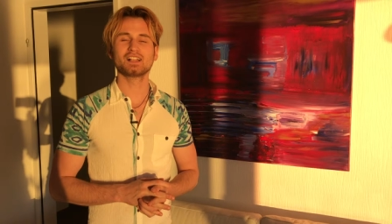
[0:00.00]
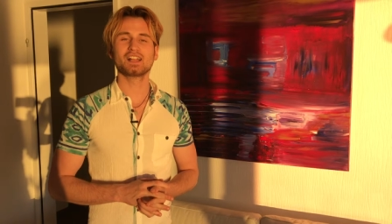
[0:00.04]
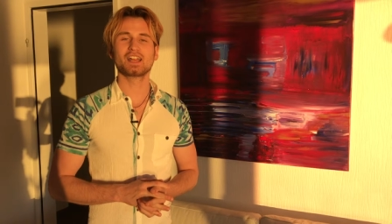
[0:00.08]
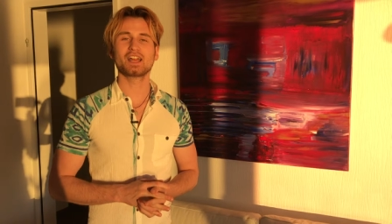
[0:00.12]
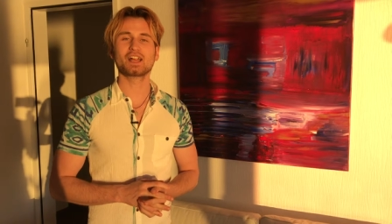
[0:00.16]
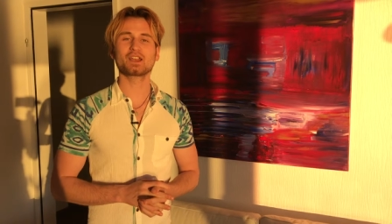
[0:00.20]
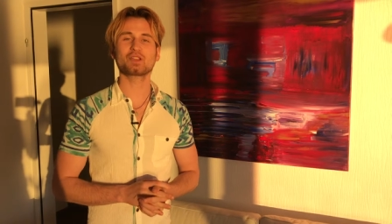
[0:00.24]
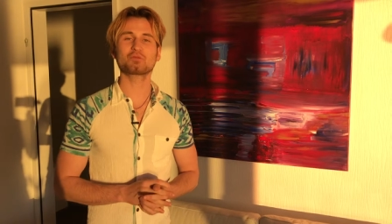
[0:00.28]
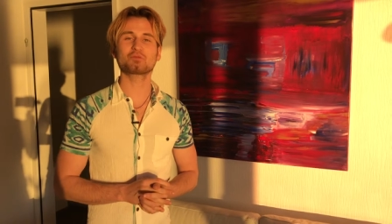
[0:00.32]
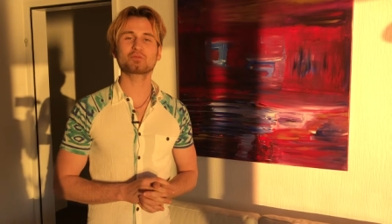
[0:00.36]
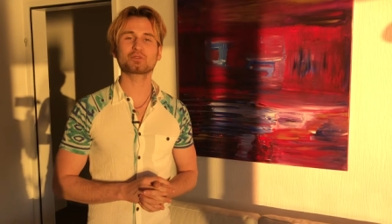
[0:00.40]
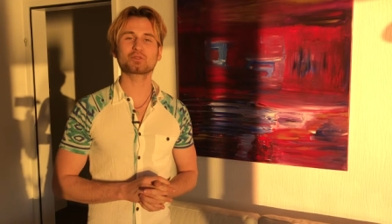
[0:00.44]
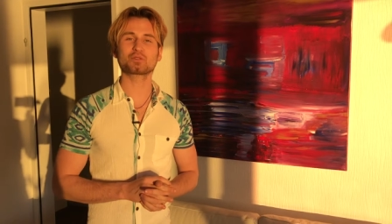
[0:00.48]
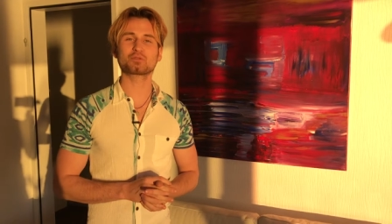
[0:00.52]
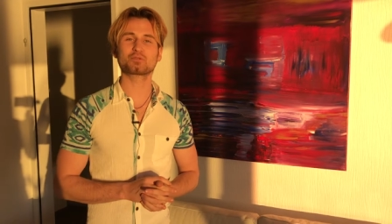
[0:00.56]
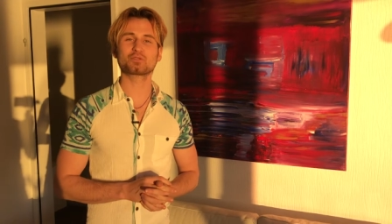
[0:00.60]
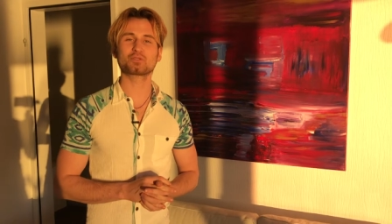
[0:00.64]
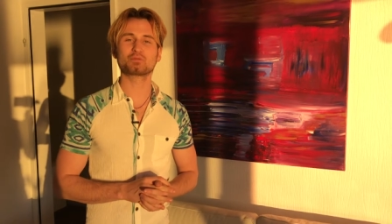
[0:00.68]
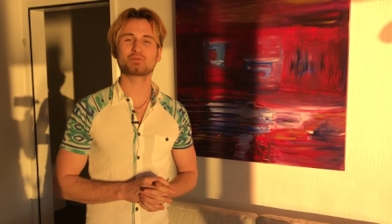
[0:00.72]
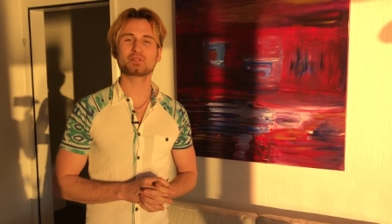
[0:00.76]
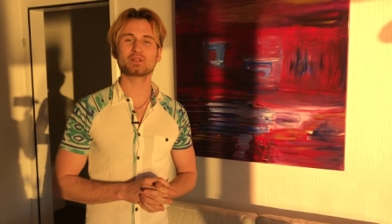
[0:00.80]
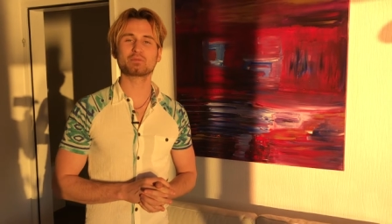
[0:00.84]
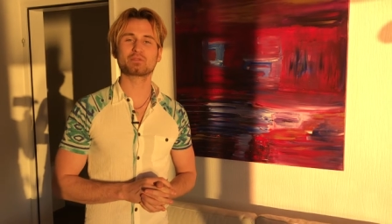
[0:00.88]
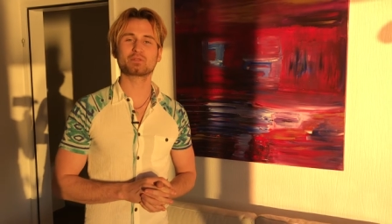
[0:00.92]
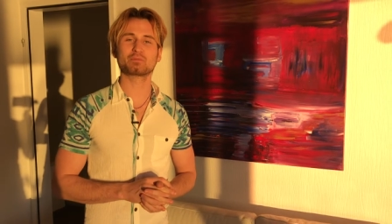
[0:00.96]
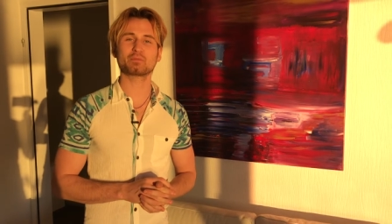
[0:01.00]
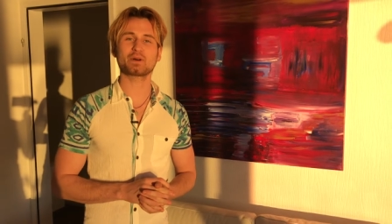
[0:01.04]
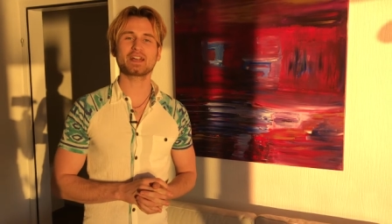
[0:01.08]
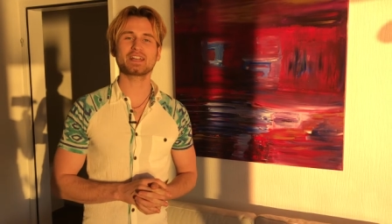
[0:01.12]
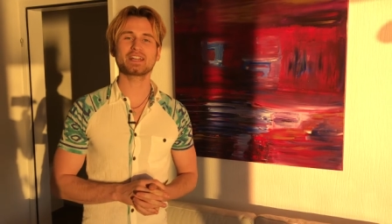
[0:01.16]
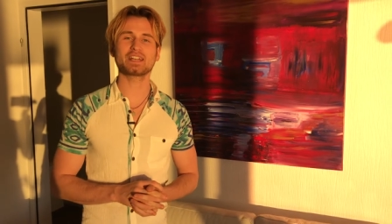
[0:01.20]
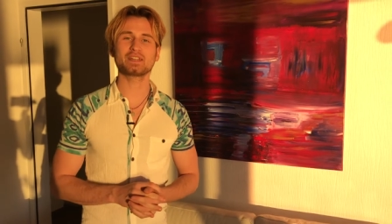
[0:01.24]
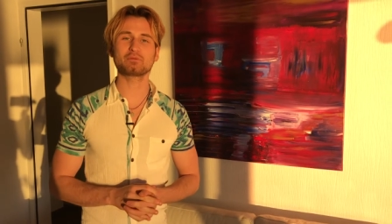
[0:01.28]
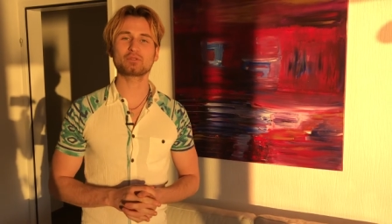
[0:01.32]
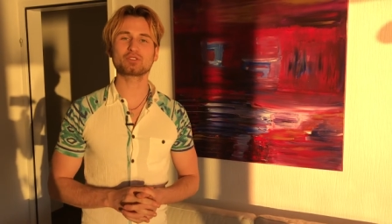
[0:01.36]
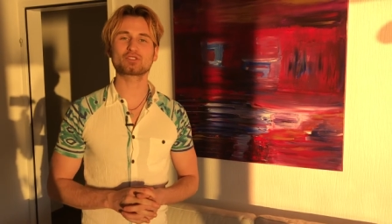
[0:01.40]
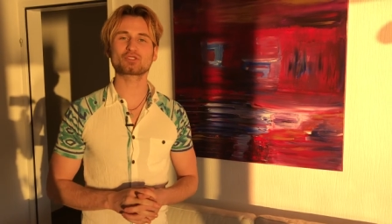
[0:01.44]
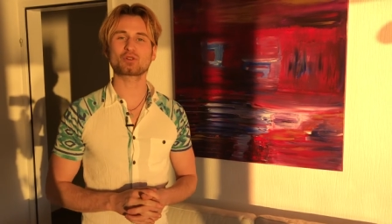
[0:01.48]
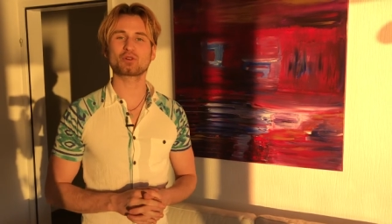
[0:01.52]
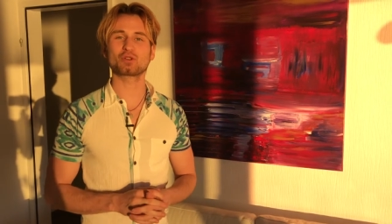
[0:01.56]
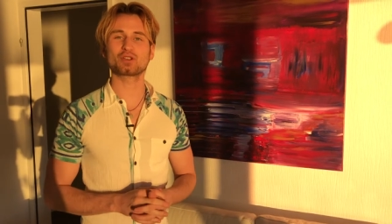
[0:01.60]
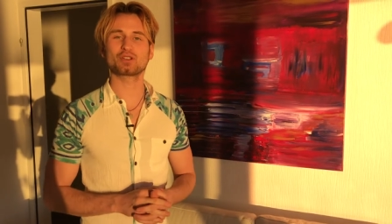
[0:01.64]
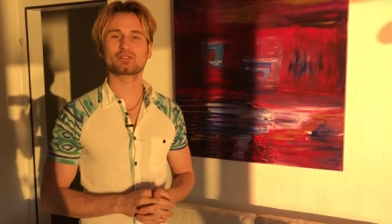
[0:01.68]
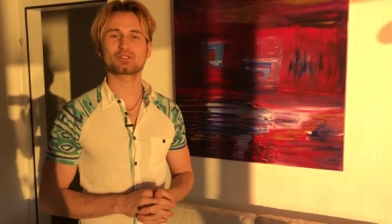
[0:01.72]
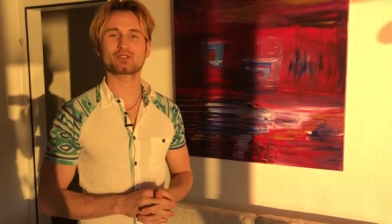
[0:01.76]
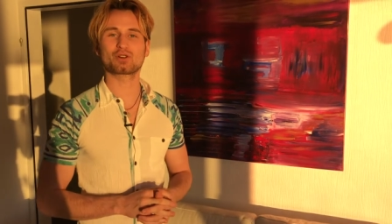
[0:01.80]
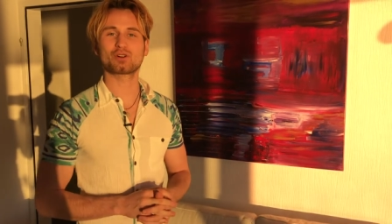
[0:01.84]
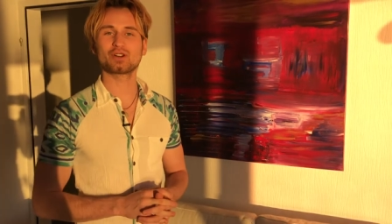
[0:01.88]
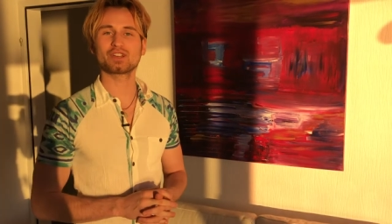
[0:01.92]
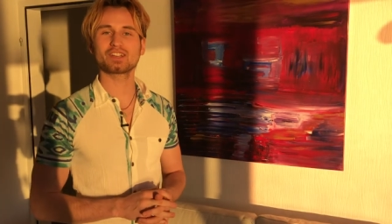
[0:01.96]
Hello beautiful people, my name is
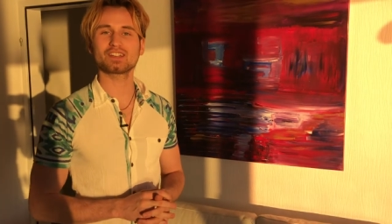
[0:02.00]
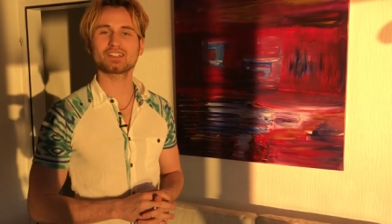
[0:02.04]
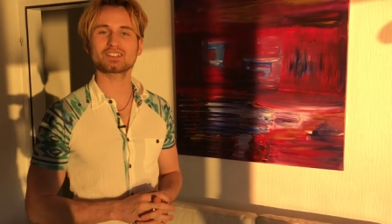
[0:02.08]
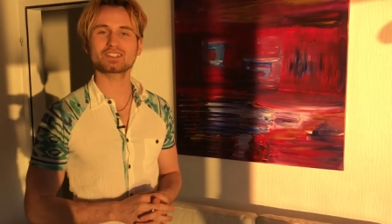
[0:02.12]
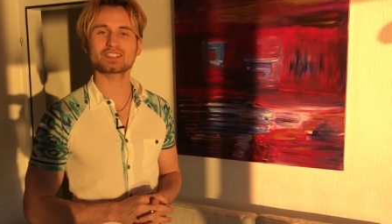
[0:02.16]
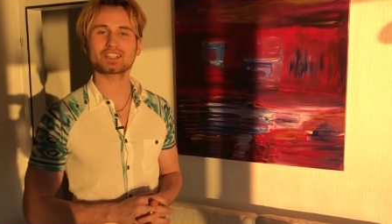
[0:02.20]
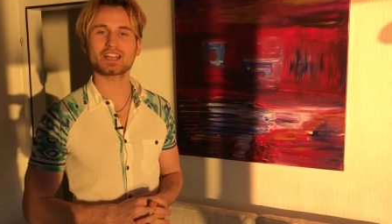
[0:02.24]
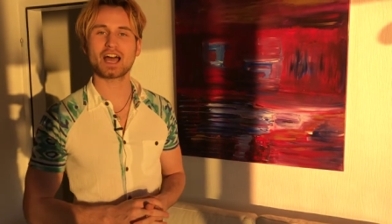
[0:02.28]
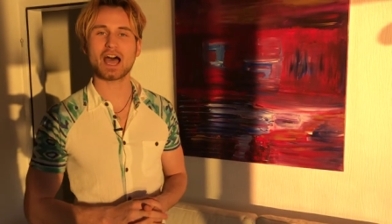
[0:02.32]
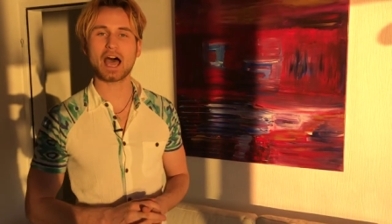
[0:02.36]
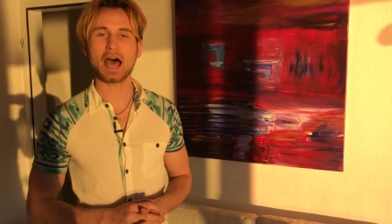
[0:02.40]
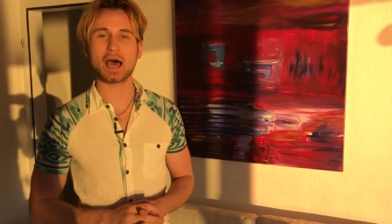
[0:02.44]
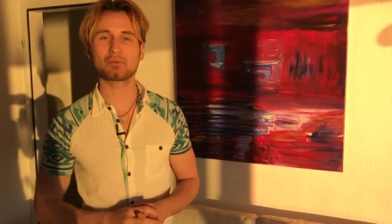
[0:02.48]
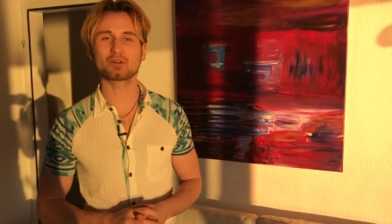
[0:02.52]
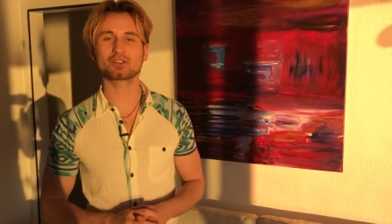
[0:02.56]
Oliver Hojas.